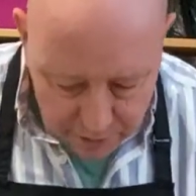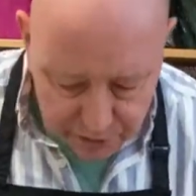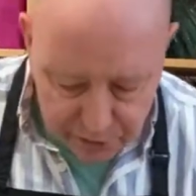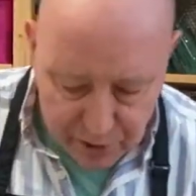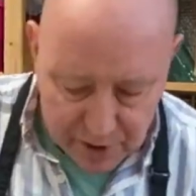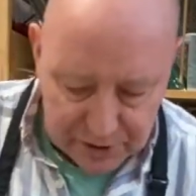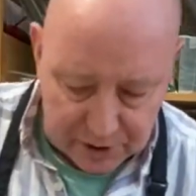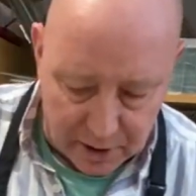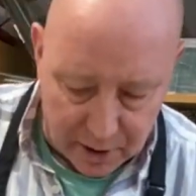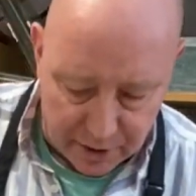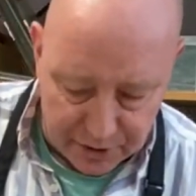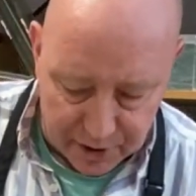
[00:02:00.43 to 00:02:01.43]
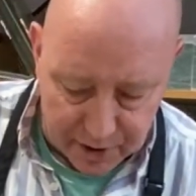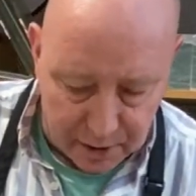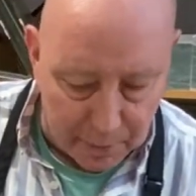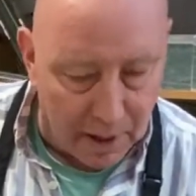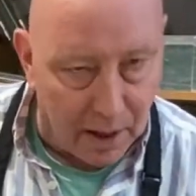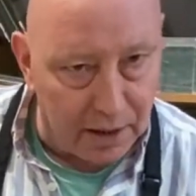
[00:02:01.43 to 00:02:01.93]
stress the glass a little
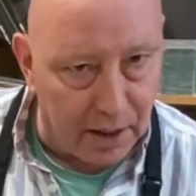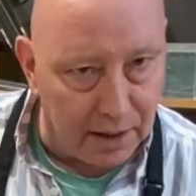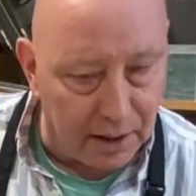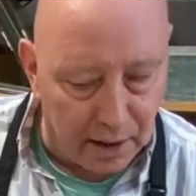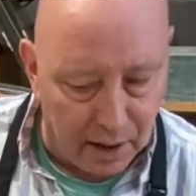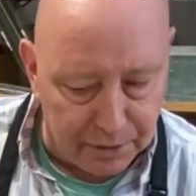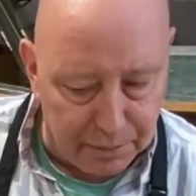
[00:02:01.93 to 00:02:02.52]
bit, and then the glass